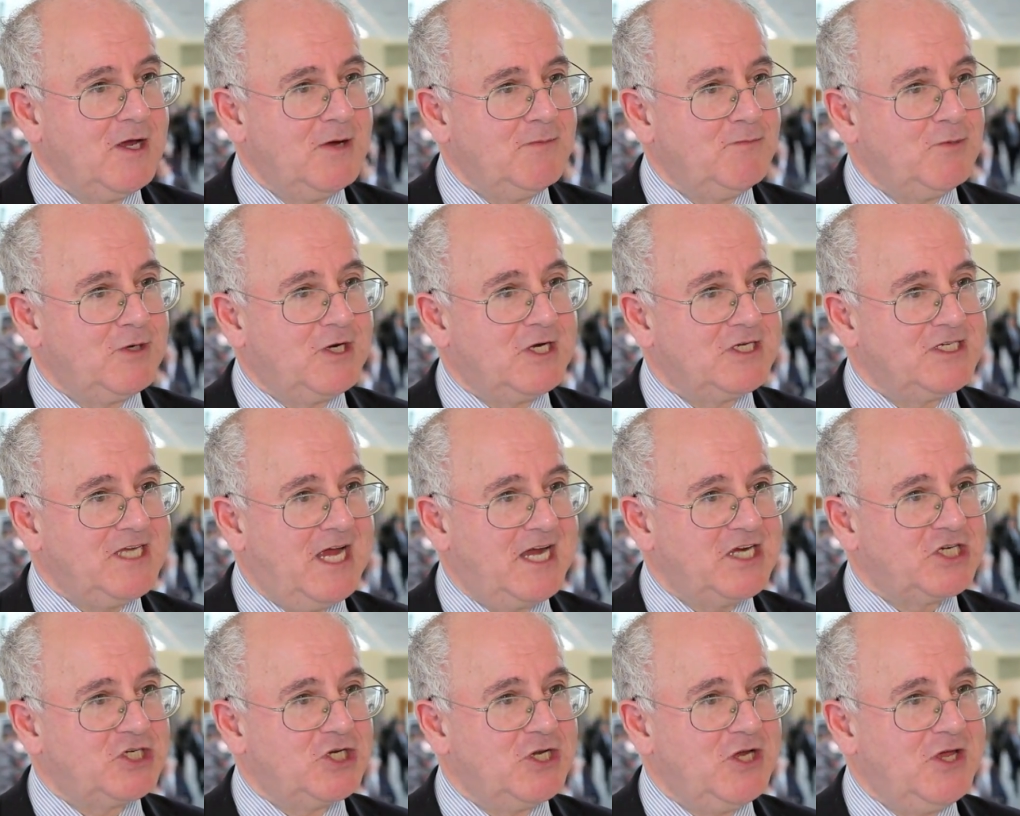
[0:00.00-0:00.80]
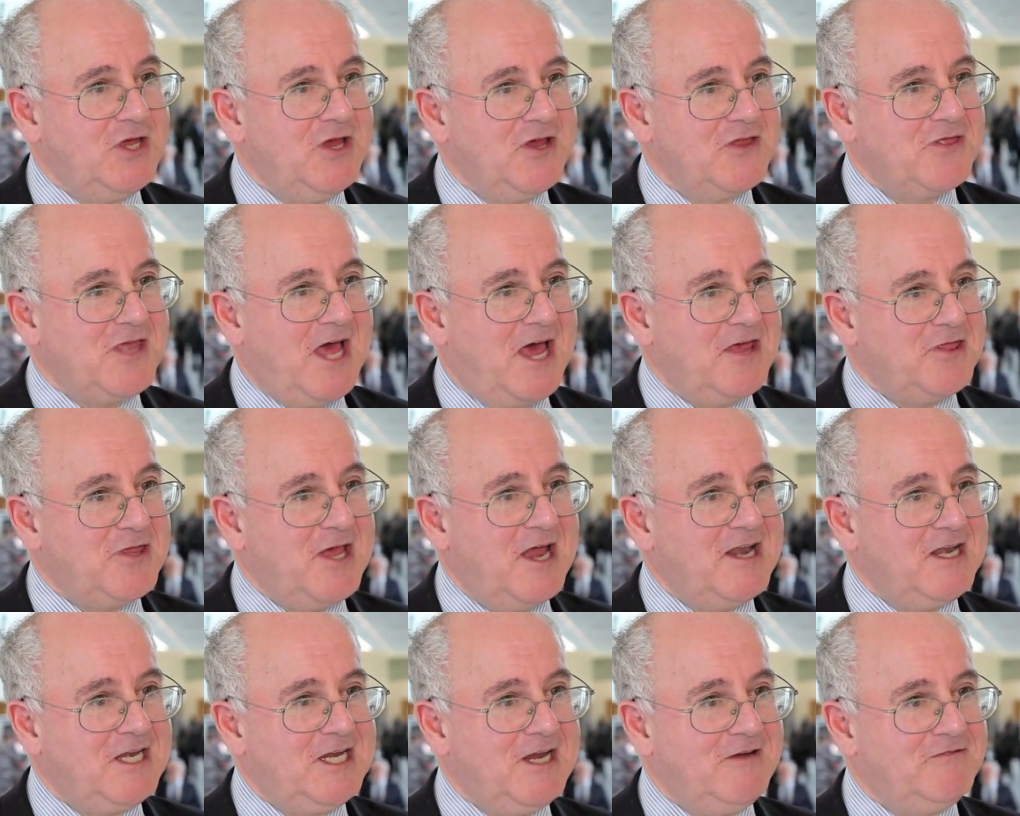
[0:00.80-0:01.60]
Because actually, that
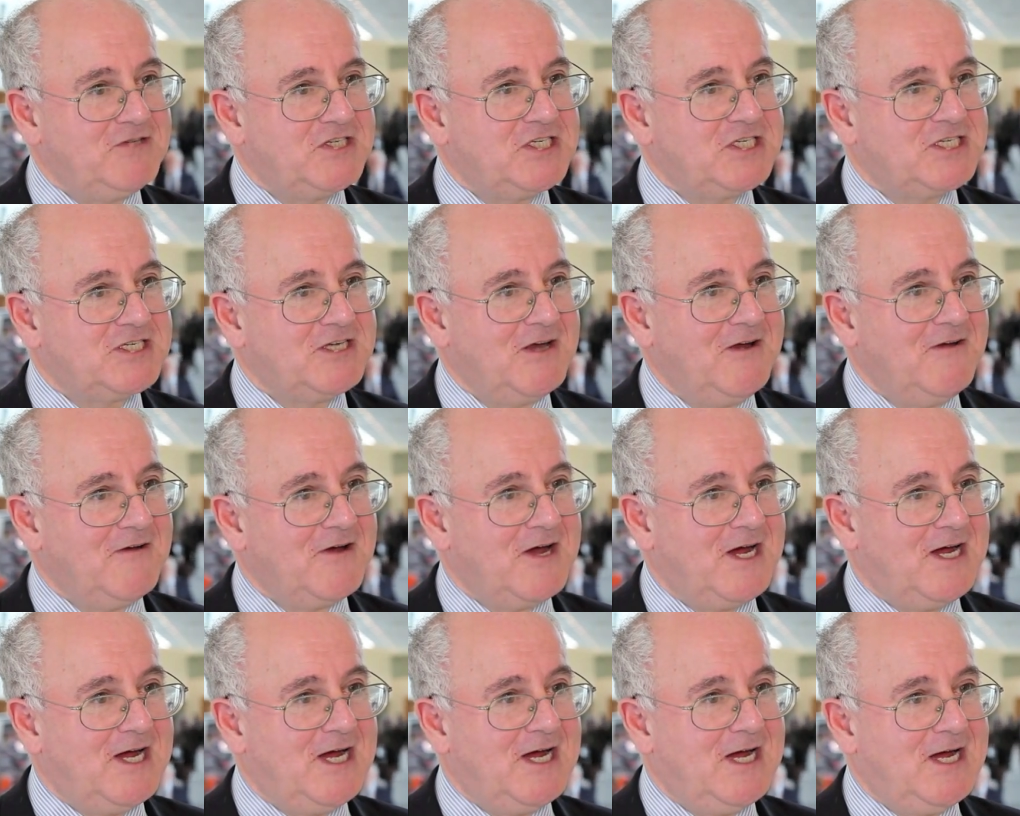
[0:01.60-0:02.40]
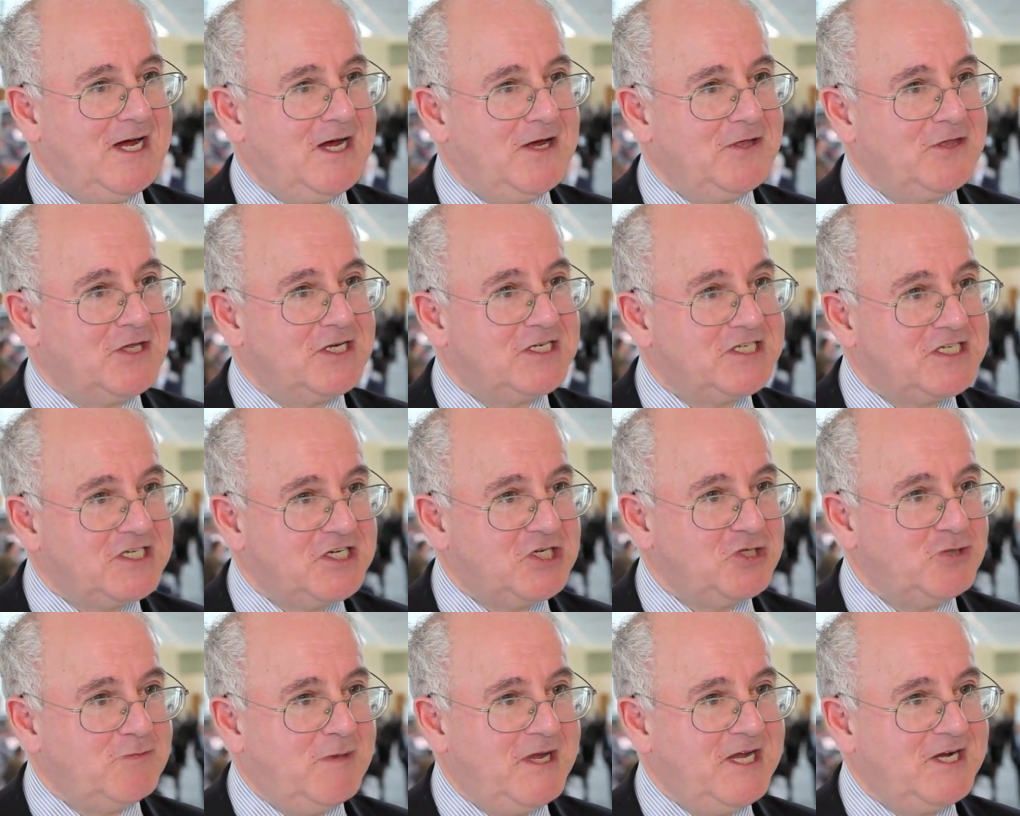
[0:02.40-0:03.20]
then gives the
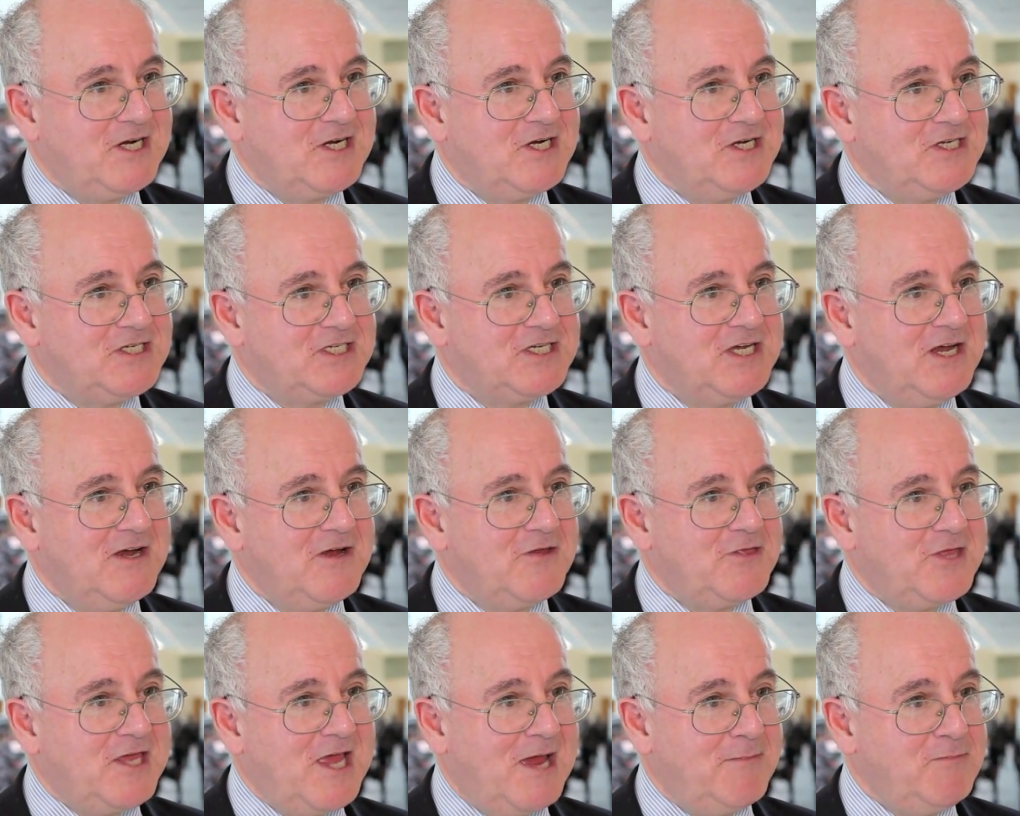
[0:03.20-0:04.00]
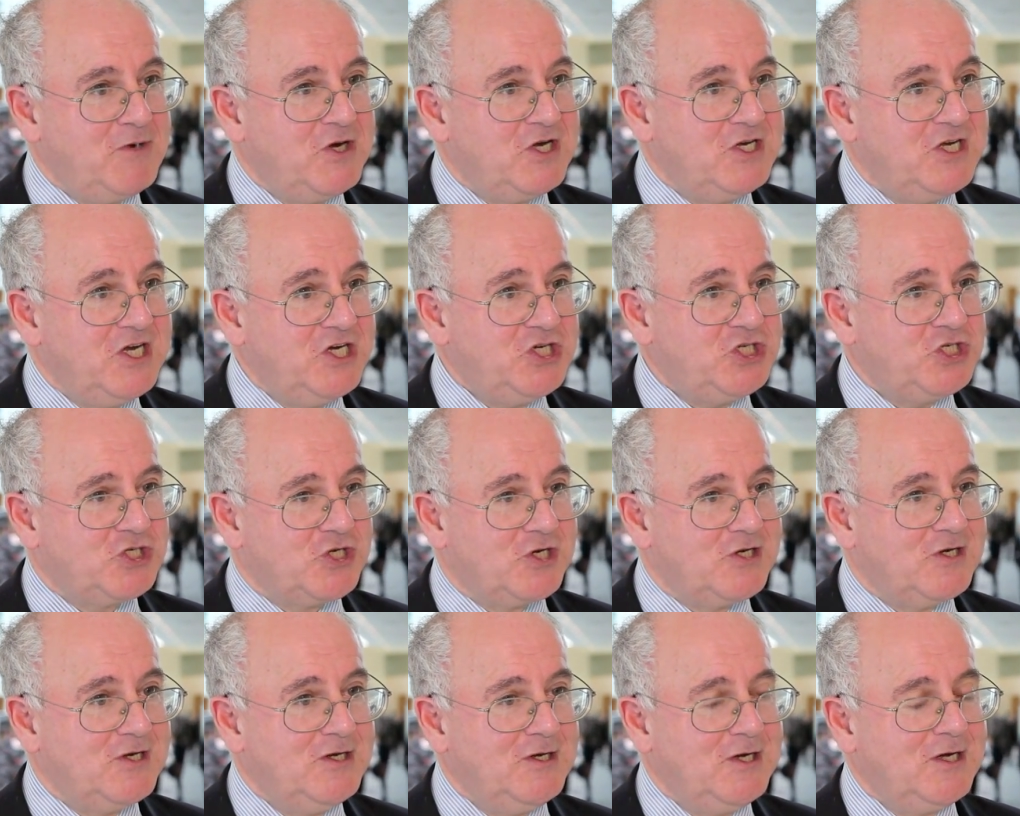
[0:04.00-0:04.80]
decision makers the
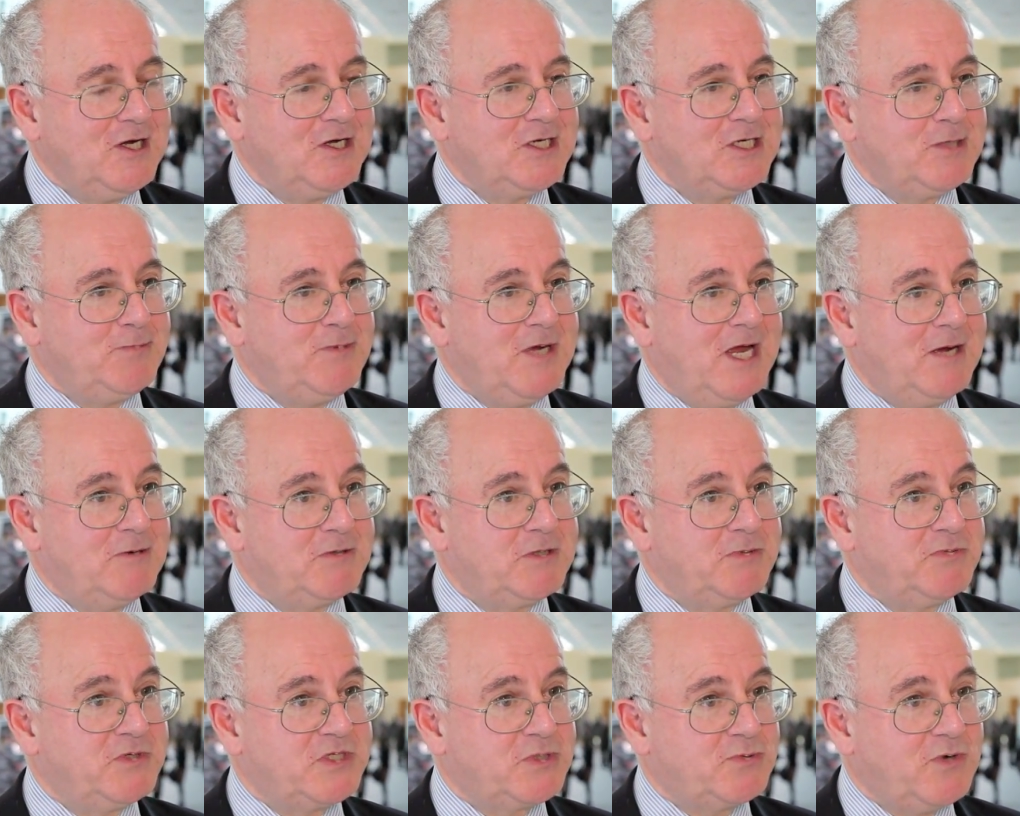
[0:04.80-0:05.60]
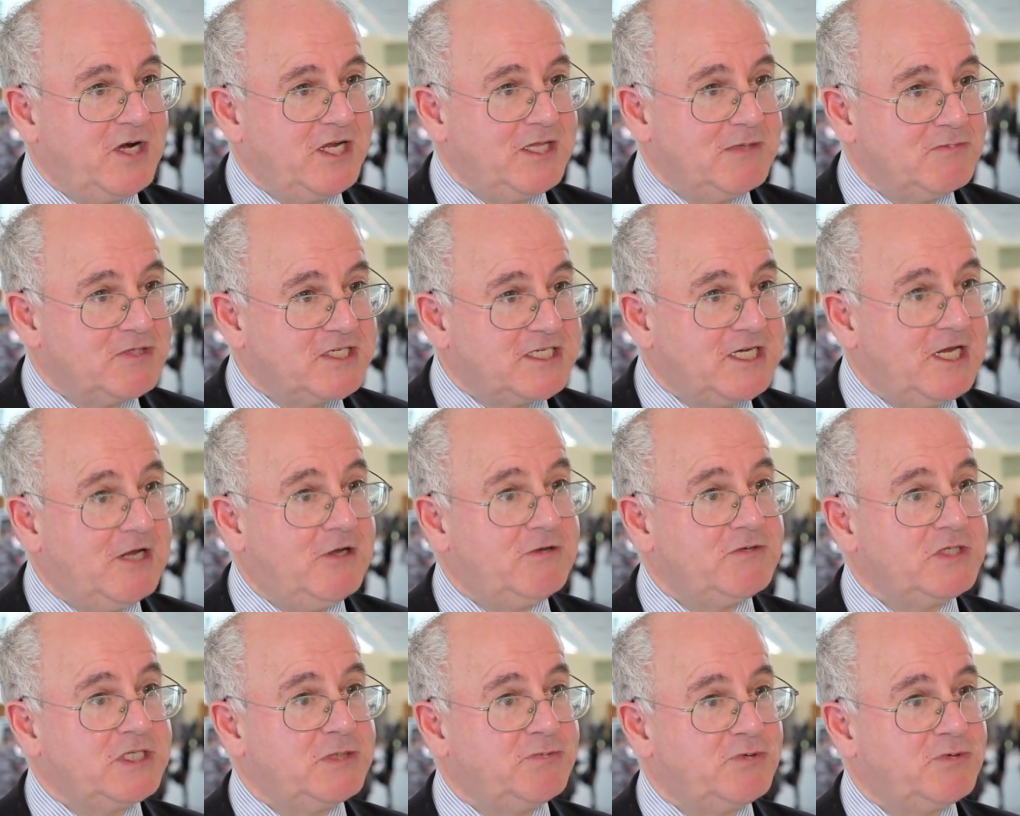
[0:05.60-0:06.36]
ammunition to be able to persuade themselves,